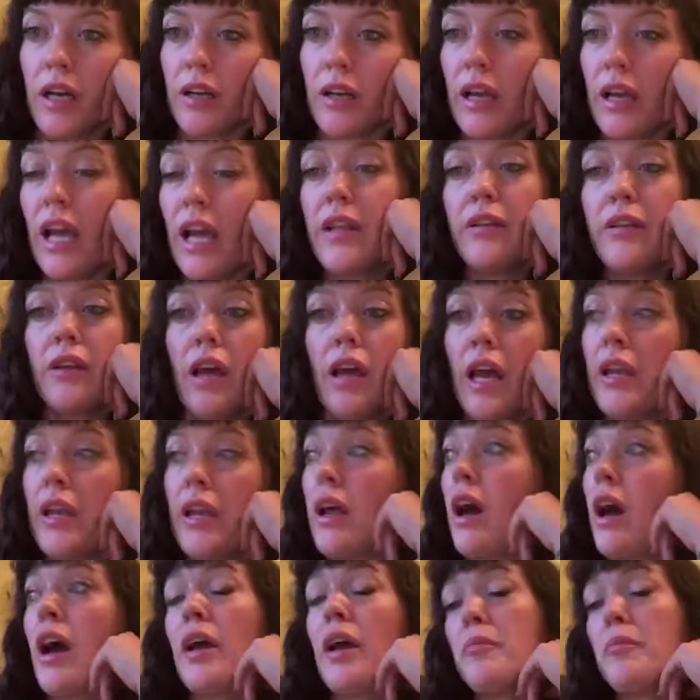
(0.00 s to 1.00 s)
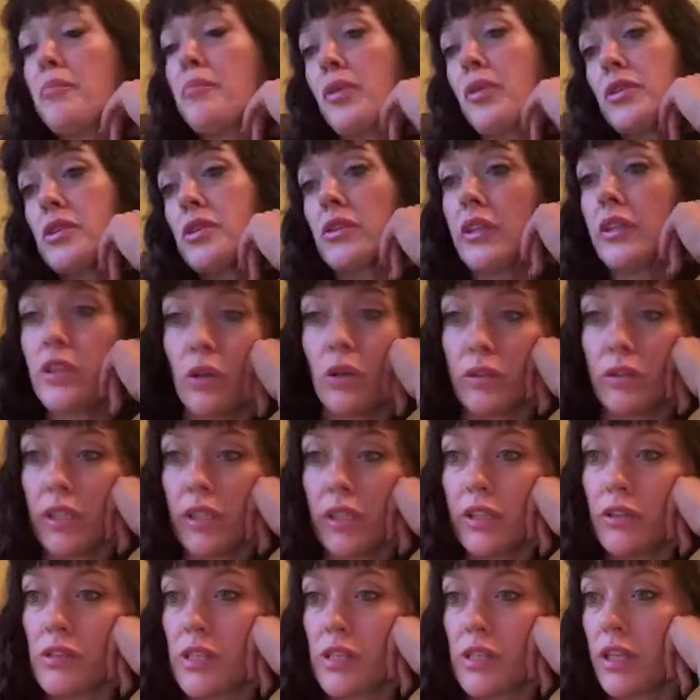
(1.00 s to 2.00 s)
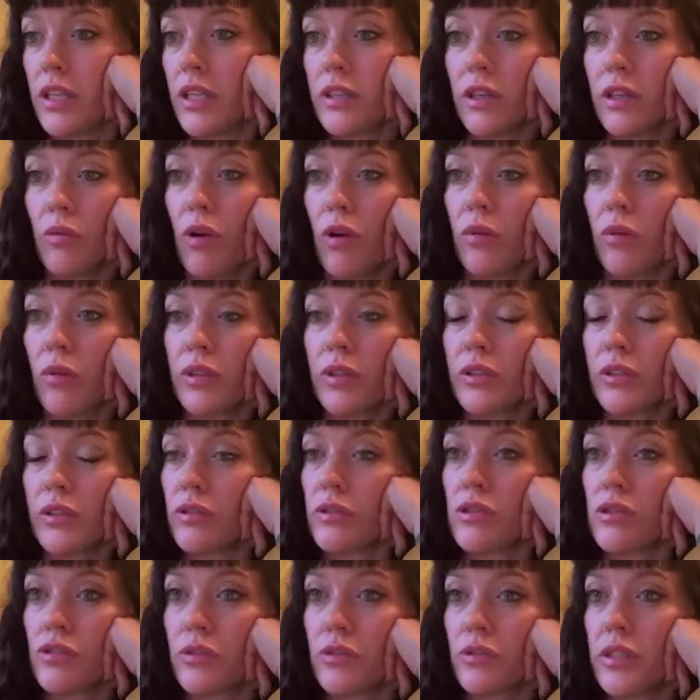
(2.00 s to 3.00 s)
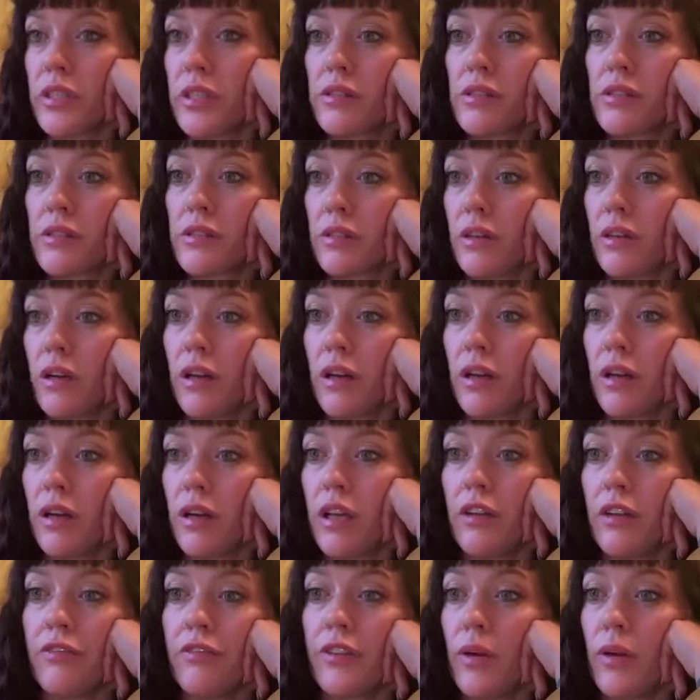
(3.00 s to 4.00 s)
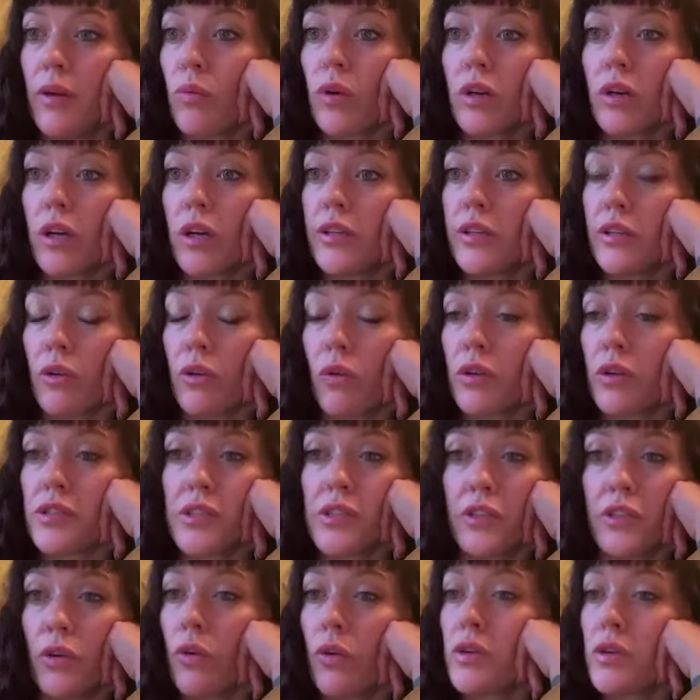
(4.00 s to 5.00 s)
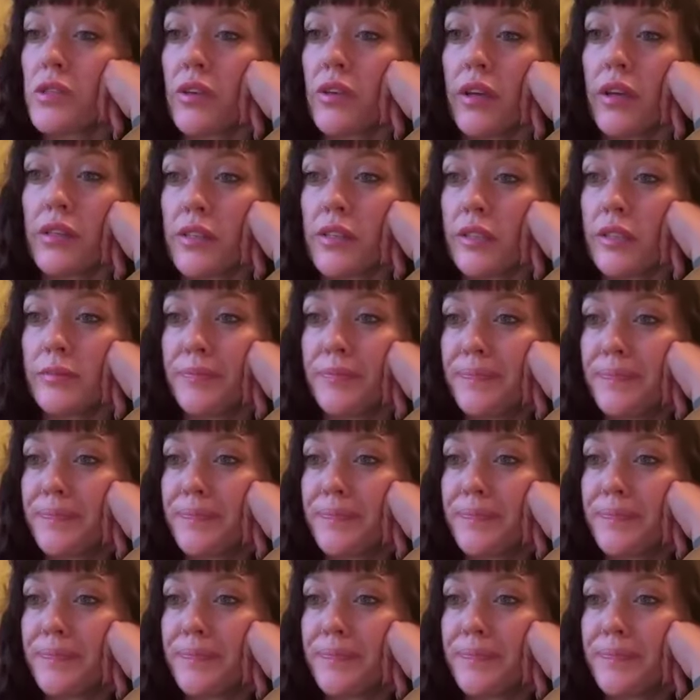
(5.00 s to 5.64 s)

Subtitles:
and I personally don't think there's anything wrong with those trees if they work on your horse and your horse likes it.